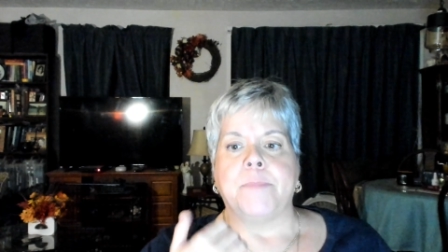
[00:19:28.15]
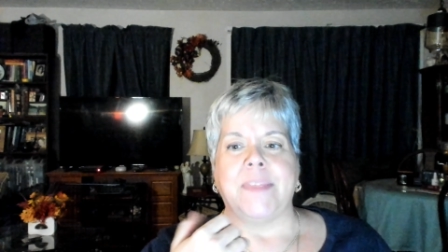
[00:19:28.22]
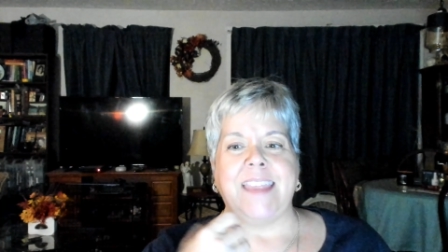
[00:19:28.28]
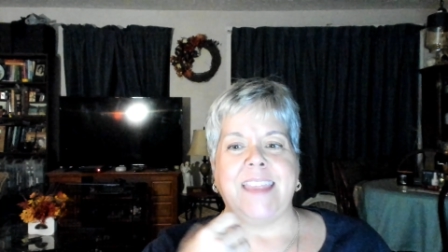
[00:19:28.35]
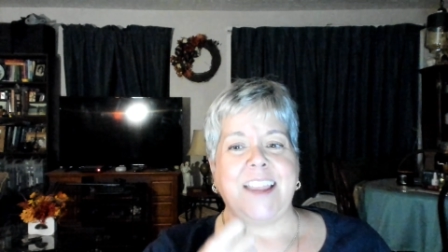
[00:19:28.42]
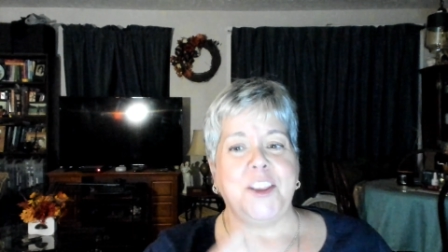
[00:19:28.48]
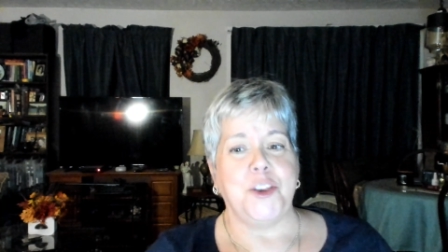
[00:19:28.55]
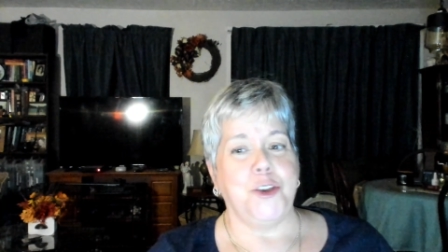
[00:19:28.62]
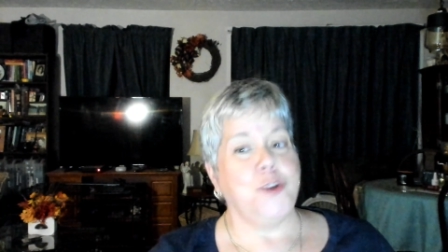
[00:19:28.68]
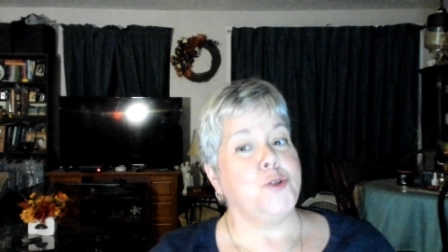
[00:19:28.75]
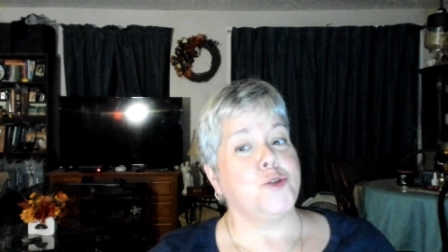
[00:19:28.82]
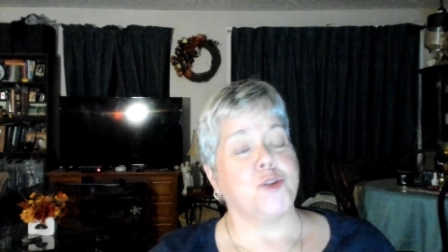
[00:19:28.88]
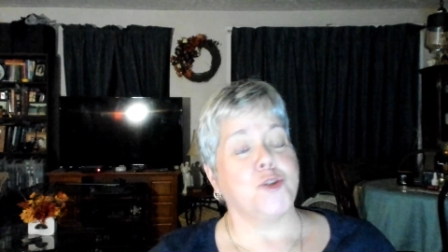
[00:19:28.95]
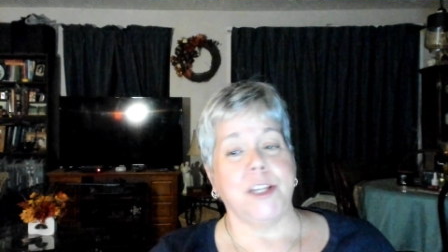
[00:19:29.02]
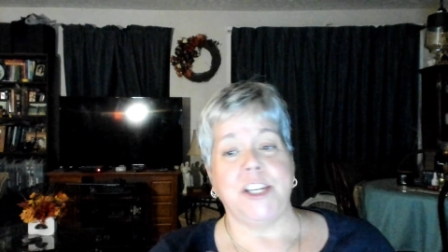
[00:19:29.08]
that
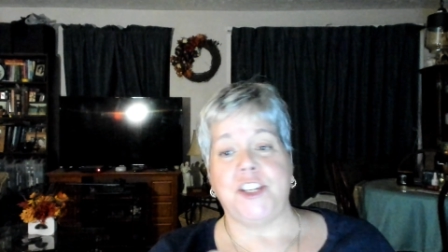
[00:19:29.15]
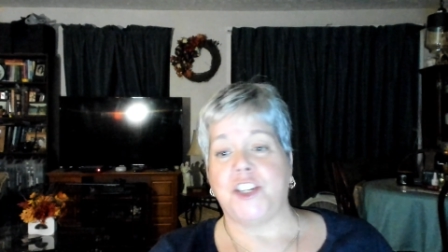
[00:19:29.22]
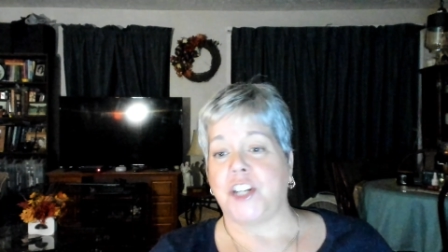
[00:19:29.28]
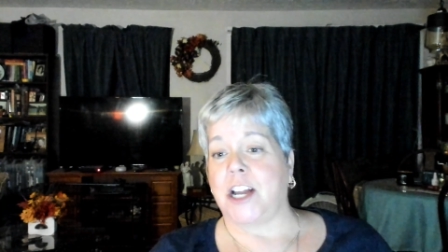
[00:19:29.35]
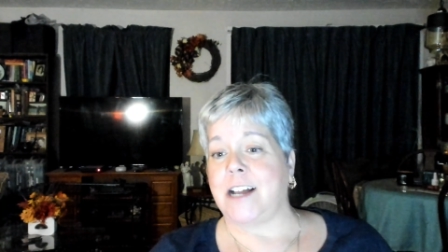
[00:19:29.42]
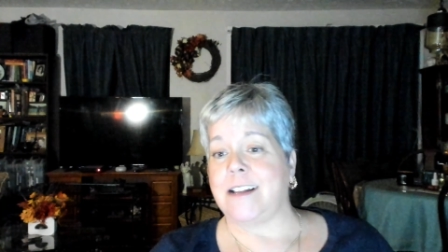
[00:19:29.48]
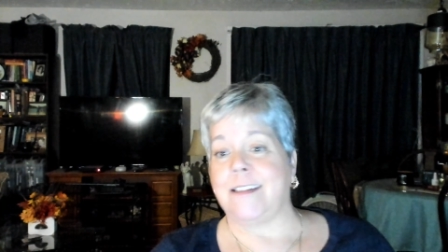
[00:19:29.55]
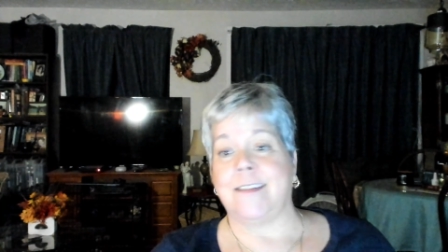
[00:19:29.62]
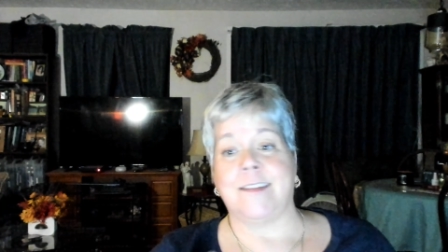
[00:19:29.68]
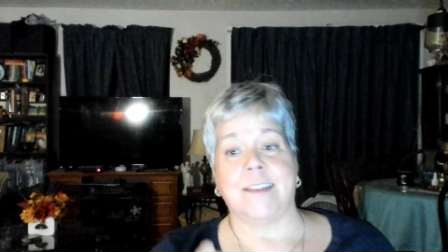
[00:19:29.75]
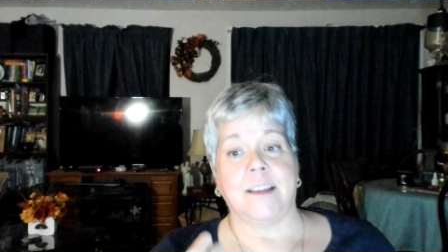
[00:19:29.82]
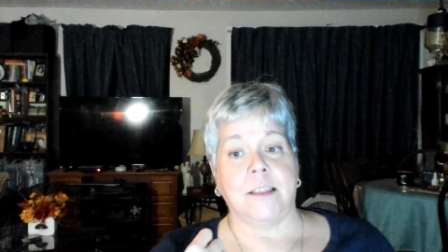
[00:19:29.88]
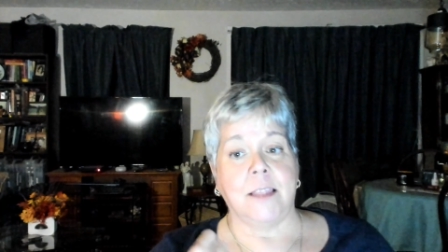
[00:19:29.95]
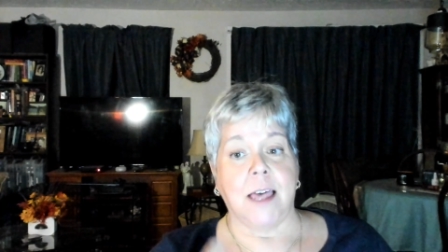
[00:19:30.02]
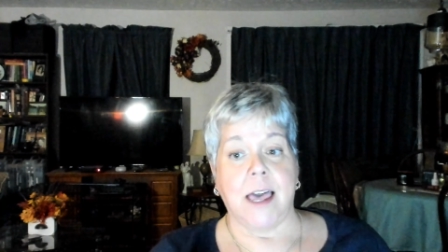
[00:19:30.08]
usually shines
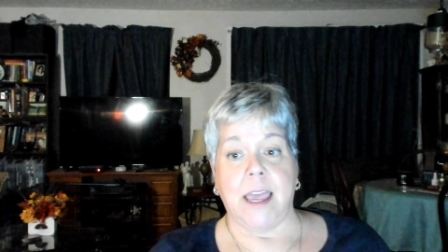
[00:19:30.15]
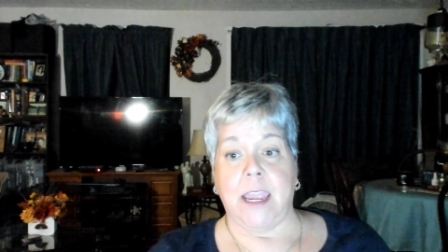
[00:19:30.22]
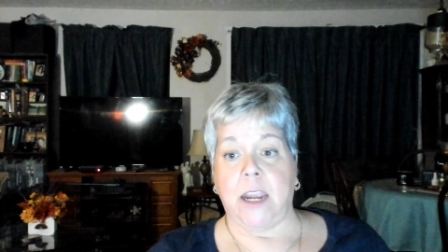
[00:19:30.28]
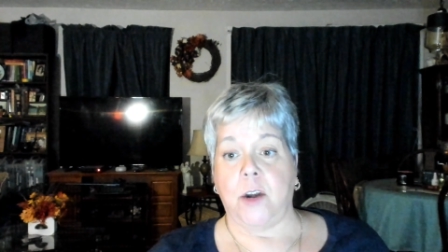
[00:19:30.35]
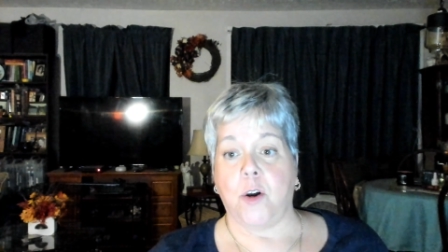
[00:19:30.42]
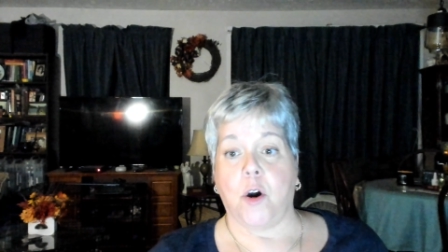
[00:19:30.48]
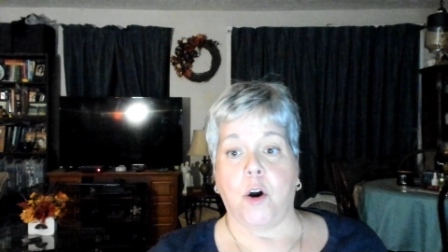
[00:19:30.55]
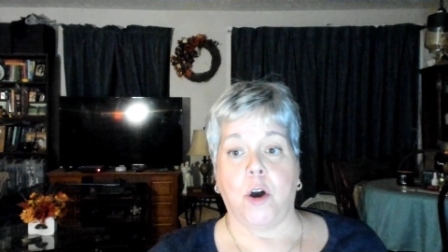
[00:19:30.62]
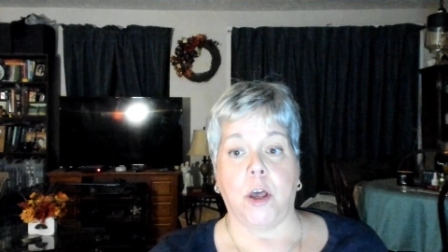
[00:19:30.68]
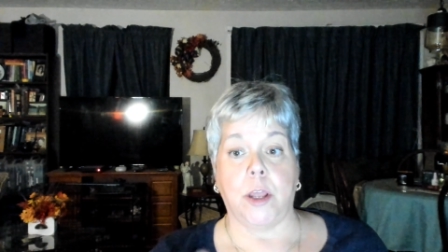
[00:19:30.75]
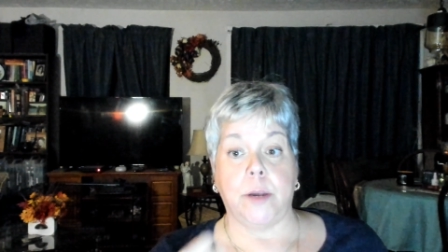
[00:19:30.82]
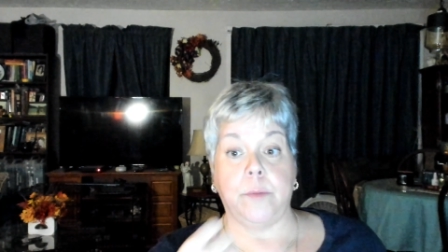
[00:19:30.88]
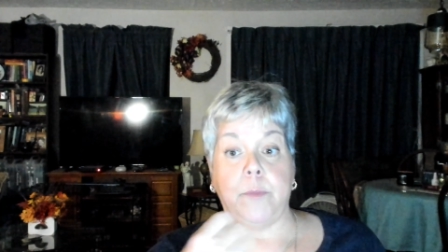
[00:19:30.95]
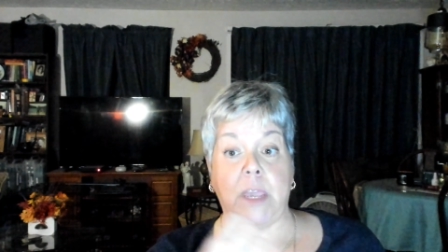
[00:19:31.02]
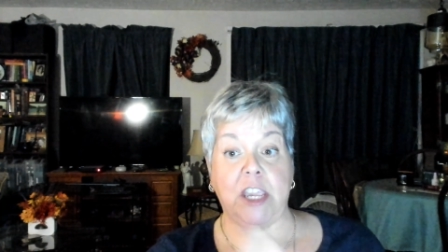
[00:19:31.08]
the light
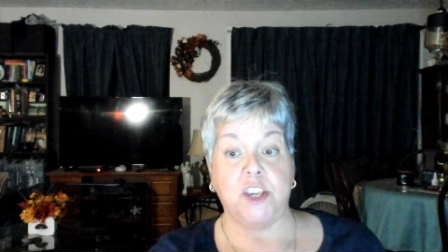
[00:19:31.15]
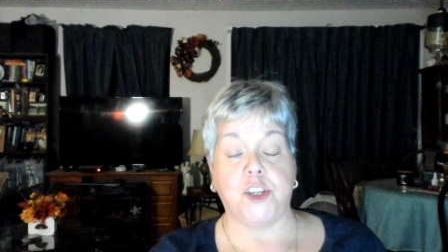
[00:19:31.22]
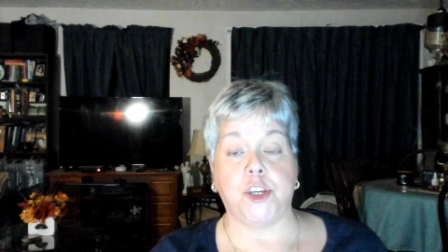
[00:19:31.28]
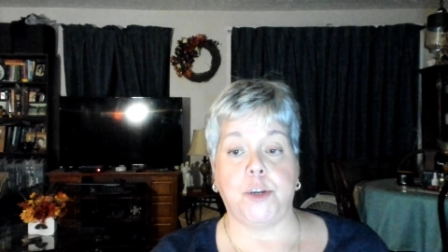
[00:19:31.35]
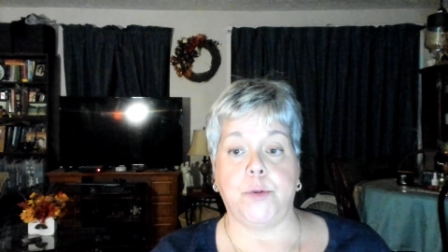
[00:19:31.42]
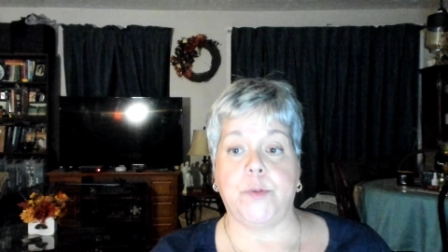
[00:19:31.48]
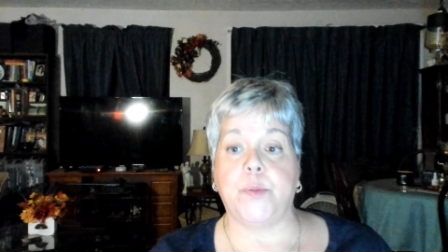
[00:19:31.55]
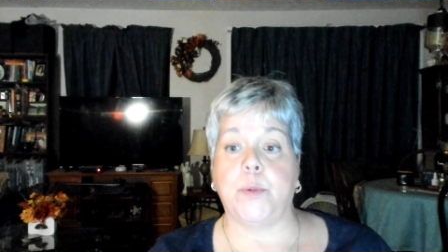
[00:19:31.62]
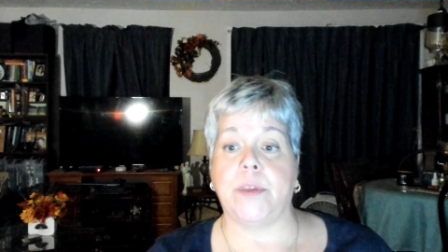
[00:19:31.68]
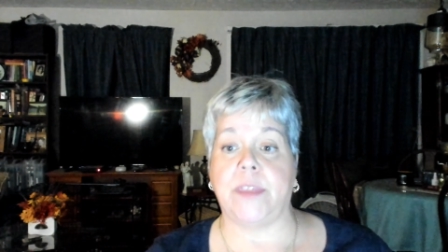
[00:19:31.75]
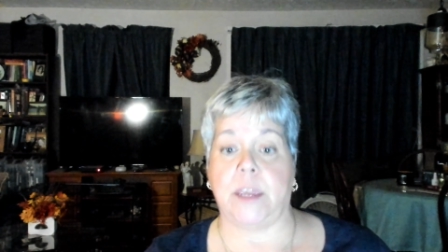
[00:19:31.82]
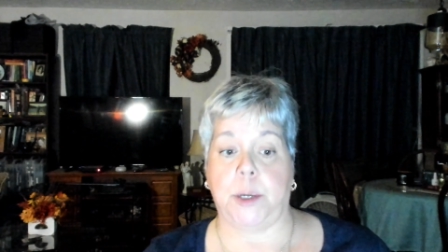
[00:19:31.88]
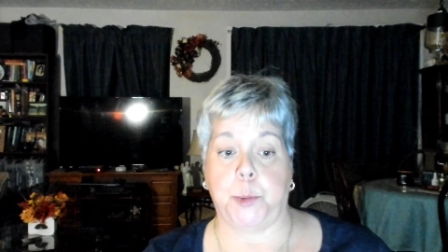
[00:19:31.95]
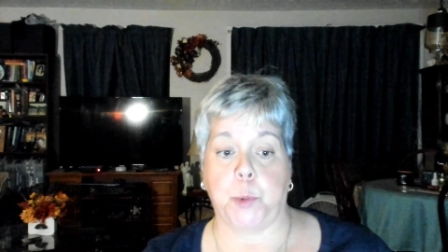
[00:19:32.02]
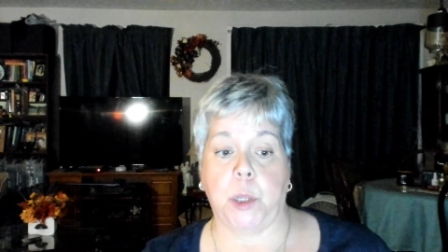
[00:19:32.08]
on issues
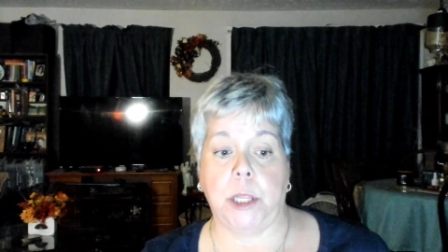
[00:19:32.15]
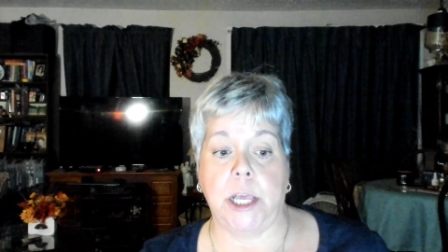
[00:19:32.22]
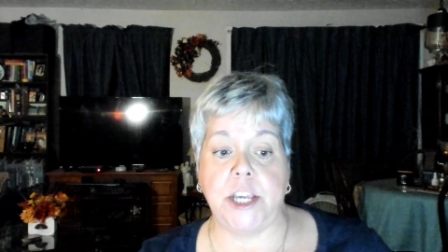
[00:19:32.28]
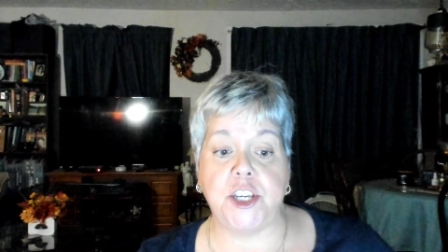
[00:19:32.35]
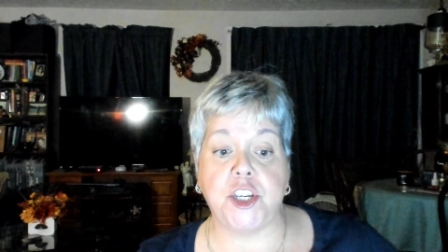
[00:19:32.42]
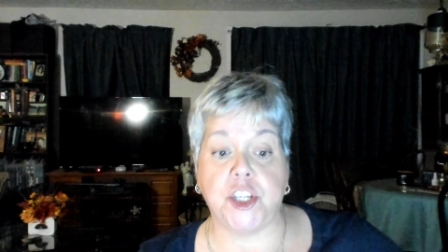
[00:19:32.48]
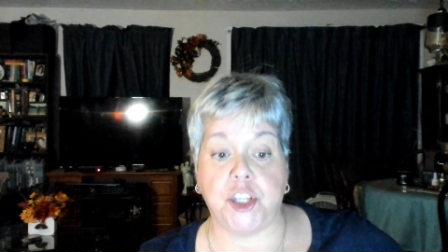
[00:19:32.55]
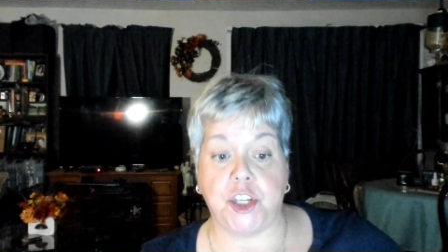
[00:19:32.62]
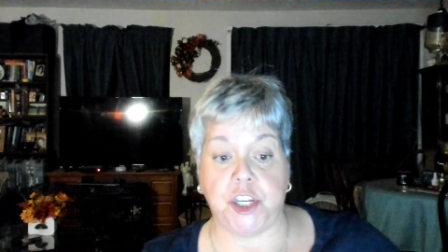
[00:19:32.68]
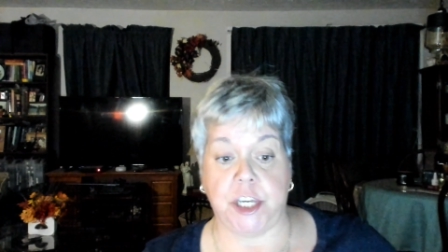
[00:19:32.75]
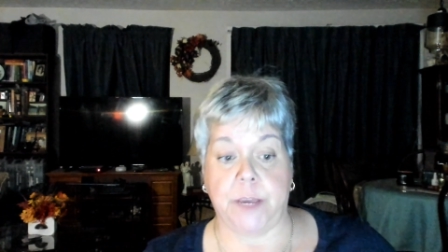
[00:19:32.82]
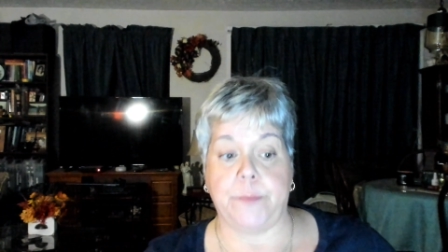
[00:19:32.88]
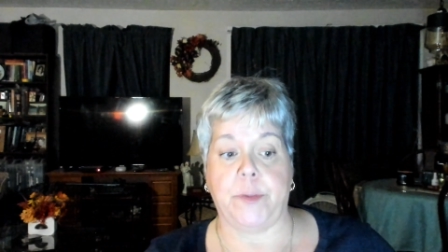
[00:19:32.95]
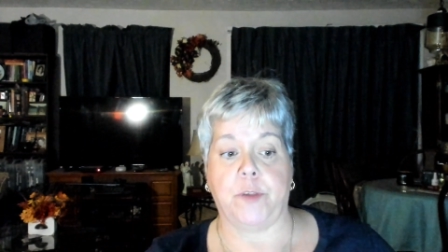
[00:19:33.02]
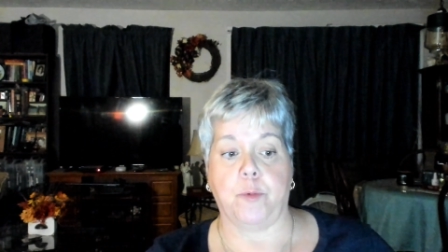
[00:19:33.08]
within
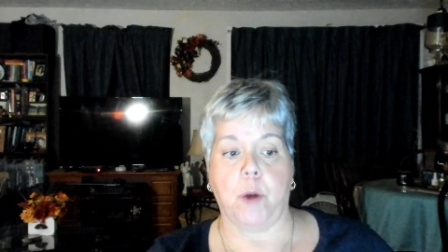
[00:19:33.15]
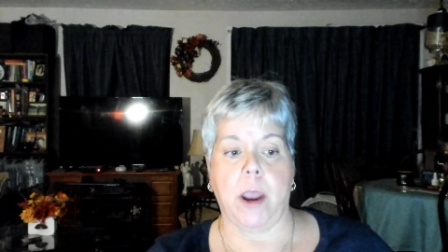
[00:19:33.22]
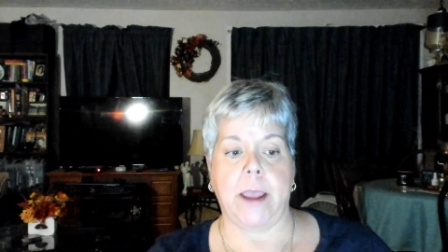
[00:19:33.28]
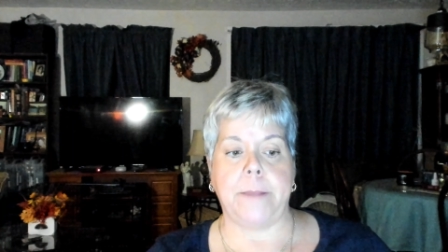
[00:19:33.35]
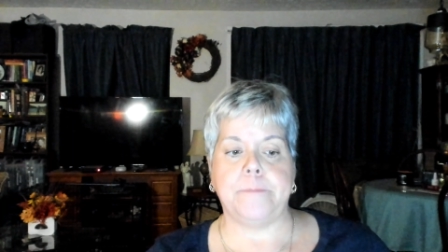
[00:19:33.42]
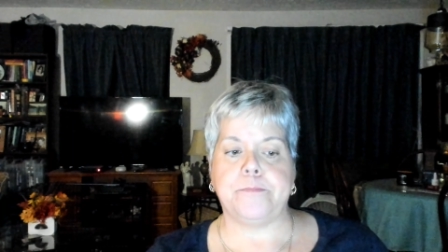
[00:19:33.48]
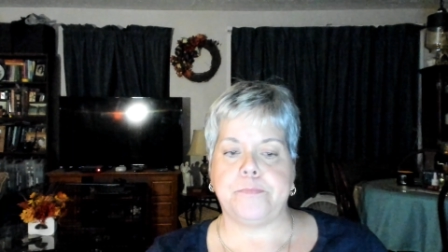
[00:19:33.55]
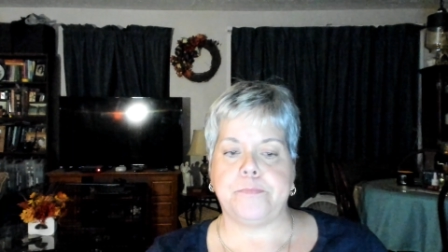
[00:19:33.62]
relationships, right?